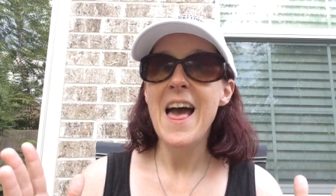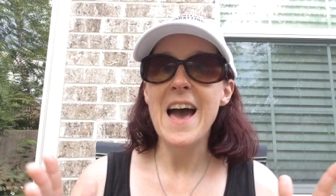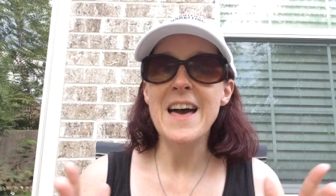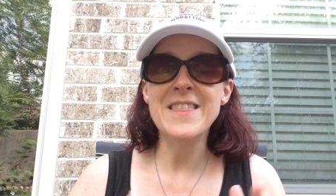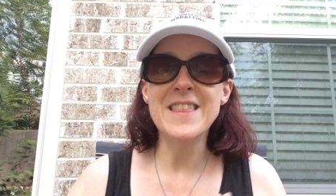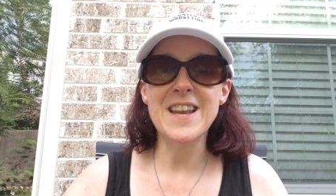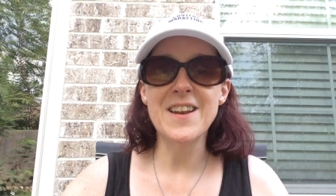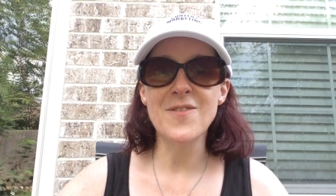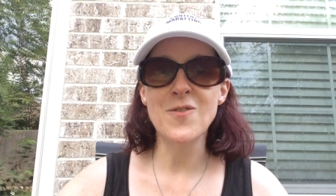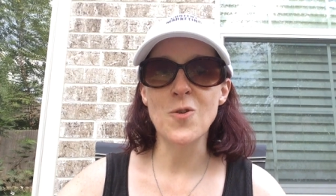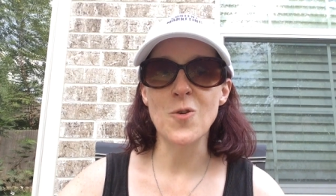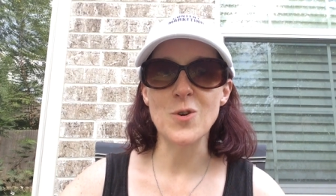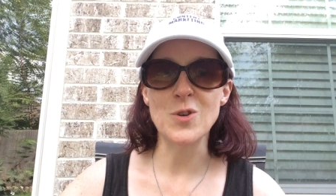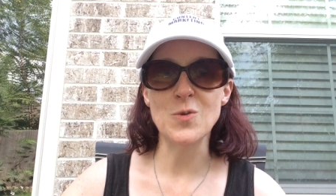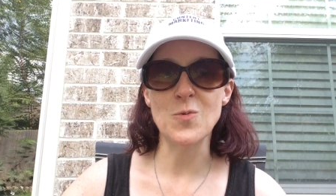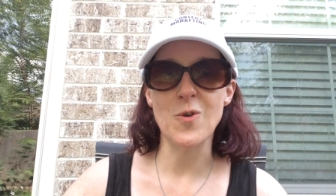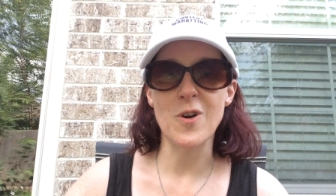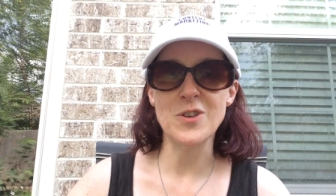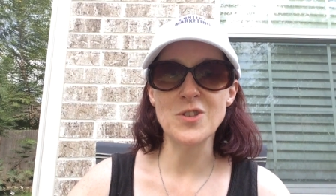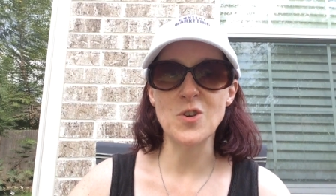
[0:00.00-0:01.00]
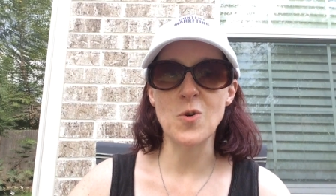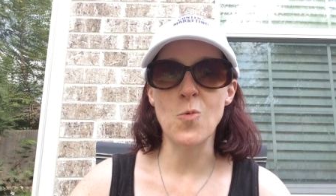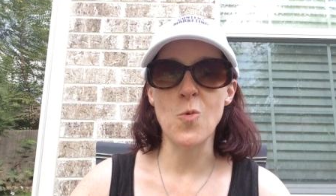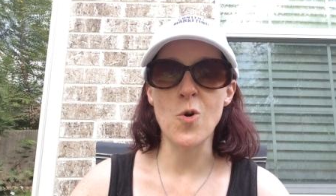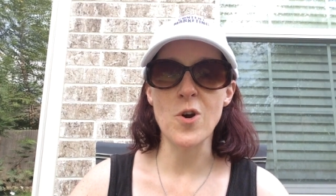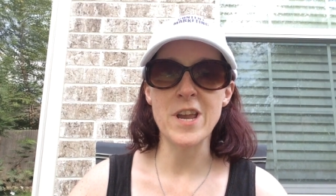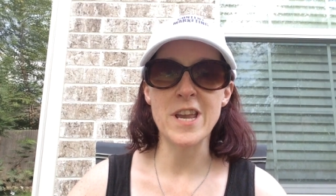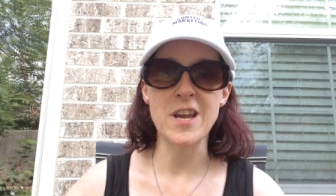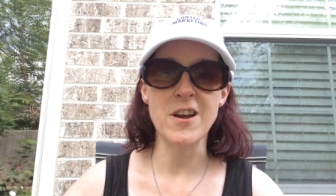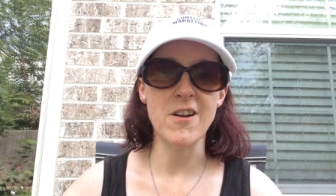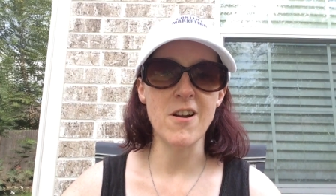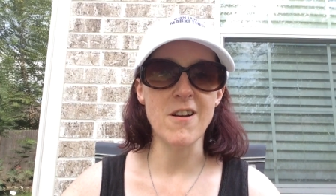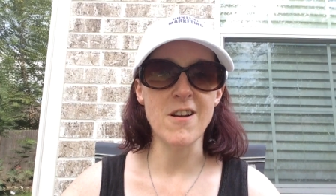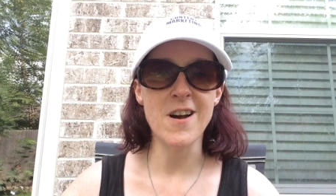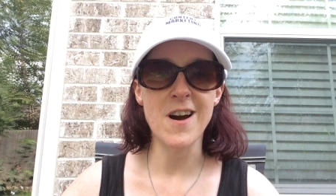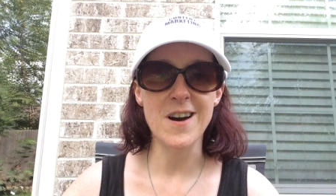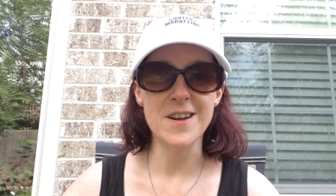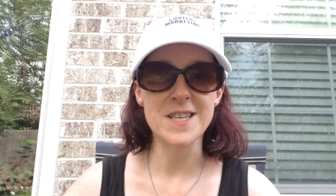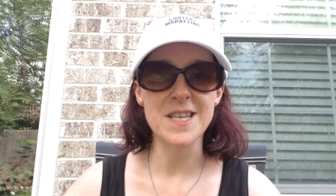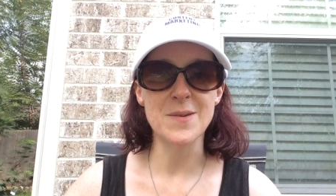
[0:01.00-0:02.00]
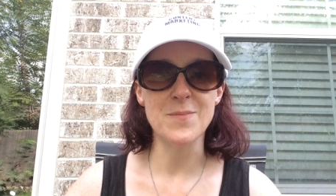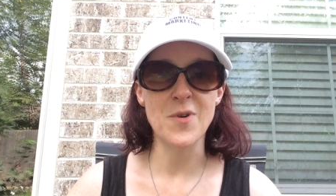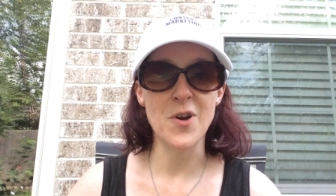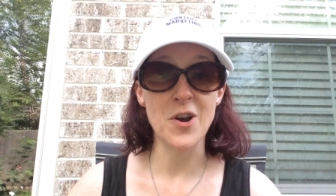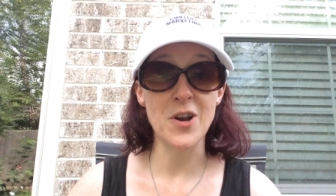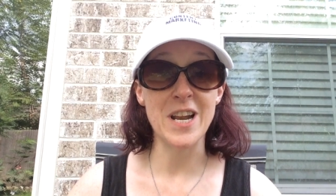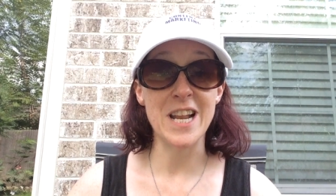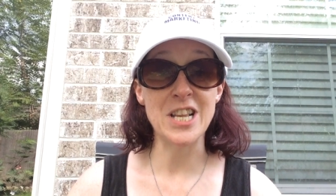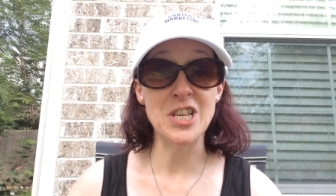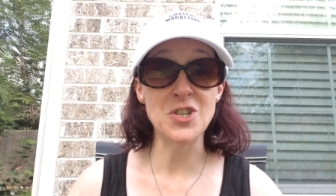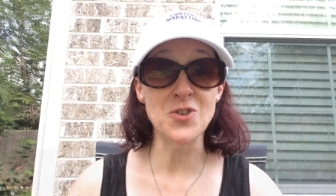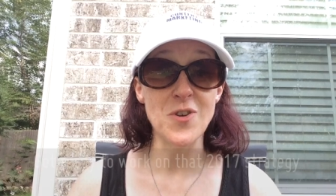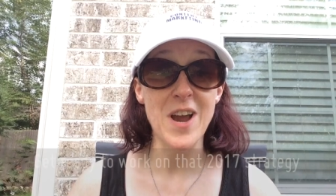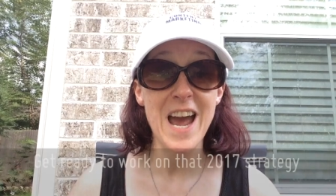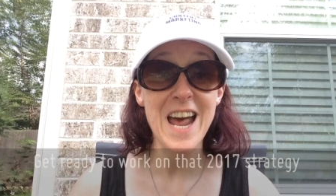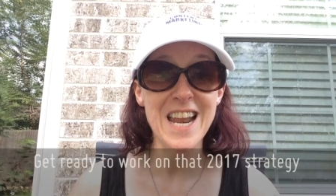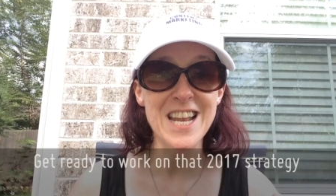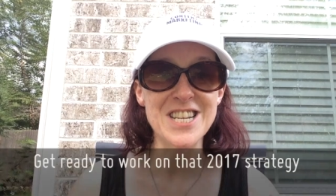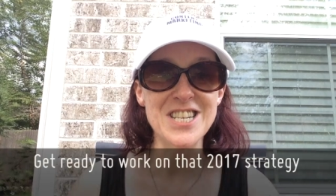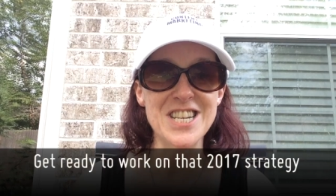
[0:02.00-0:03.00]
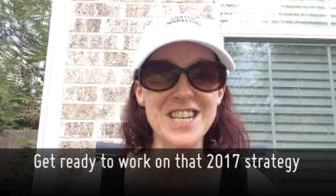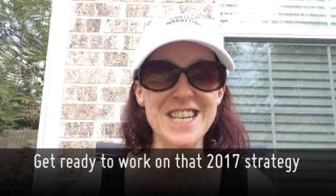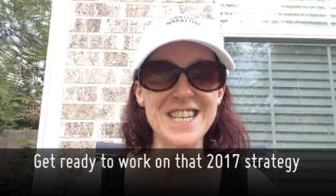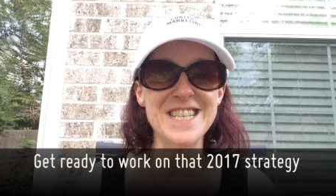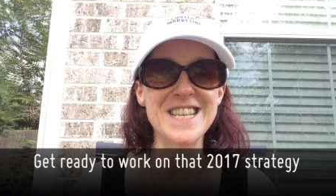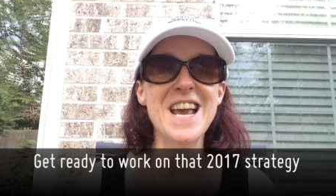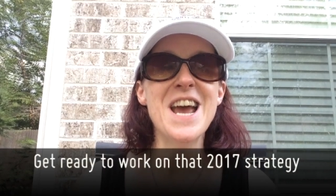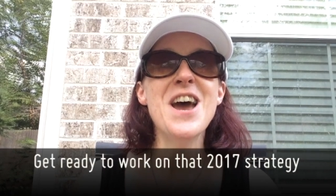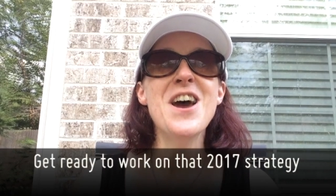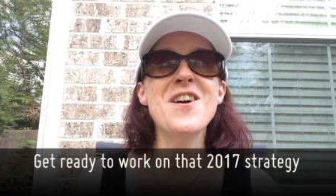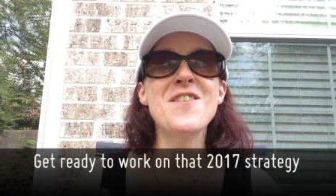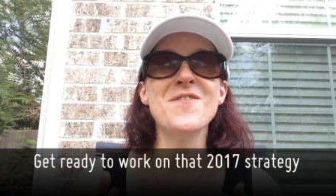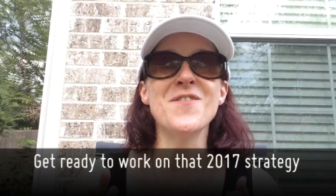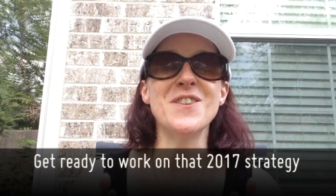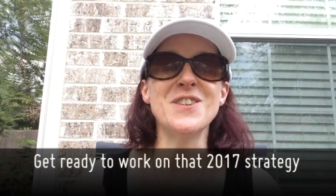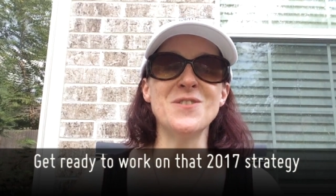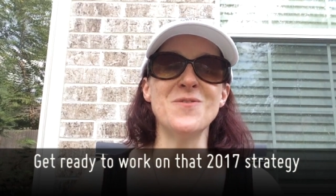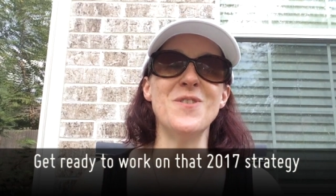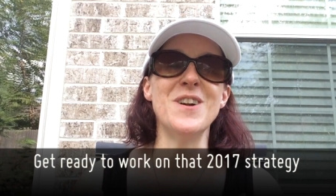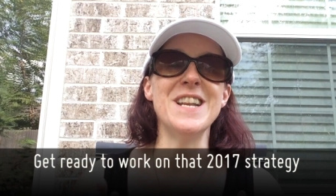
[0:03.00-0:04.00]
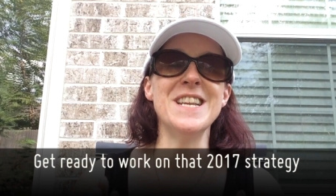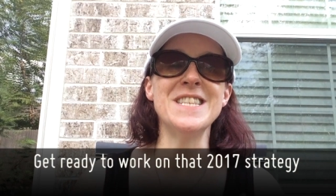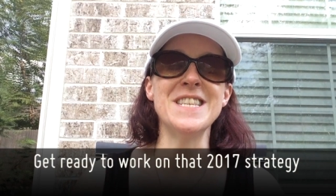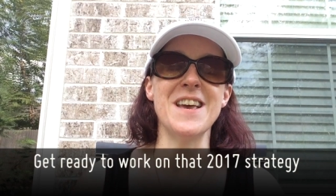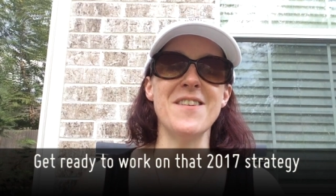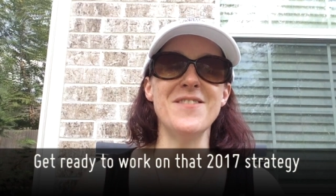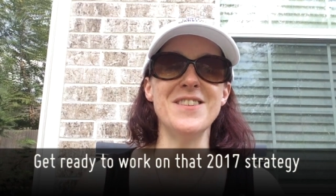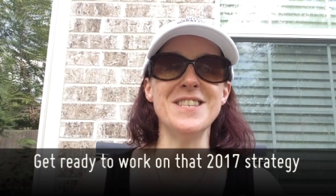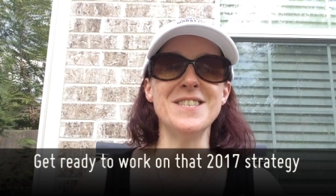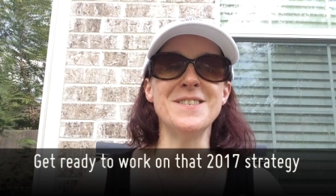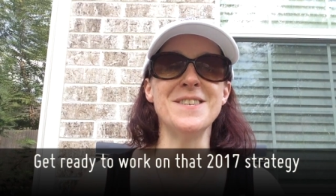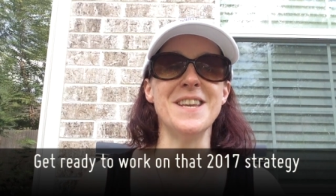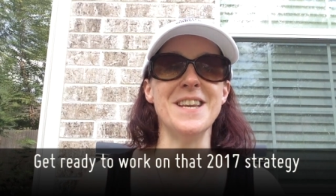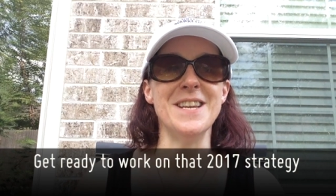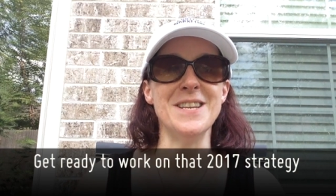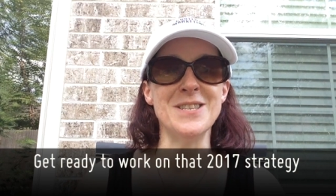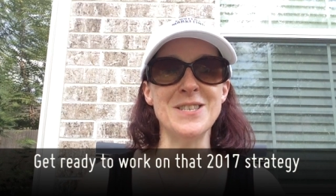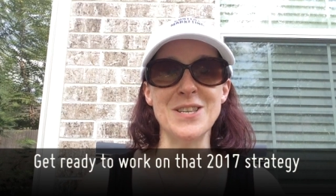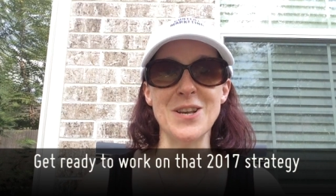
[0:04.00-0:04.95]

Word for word: and then of course we're also working on our content marketing strategies for 2017.